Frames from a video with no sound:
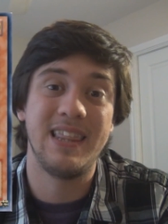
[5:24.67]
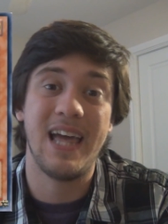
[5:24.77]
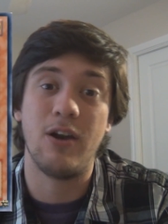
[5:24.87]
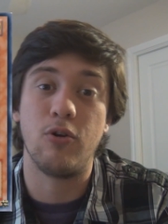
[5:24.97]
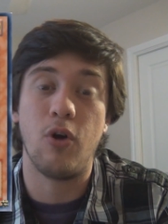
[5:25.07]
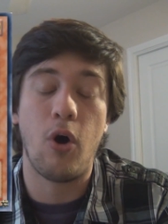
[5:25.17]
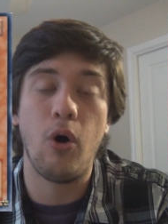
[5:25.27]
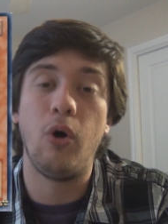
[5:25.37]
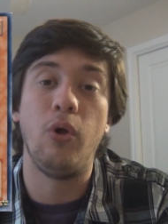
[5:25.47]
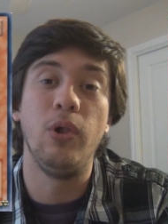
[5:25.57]
that are
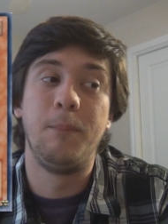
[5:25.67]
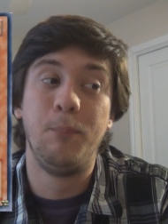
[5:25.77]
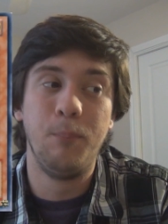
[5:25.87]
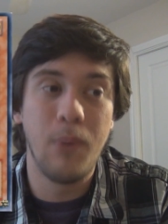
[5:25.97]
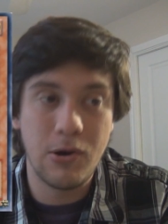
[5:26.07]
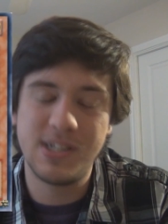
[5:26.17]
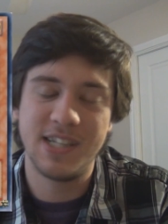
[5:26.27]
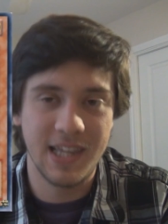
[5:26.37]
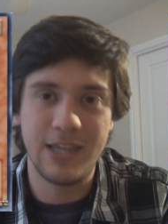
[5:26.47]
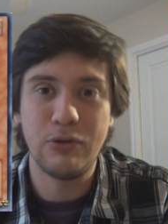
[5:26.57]
all
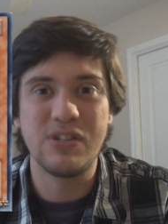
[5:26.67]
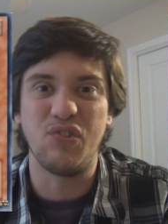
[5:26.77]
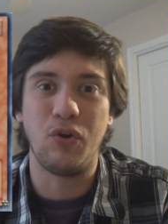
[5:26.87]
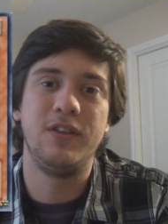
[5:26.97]
mostly useful.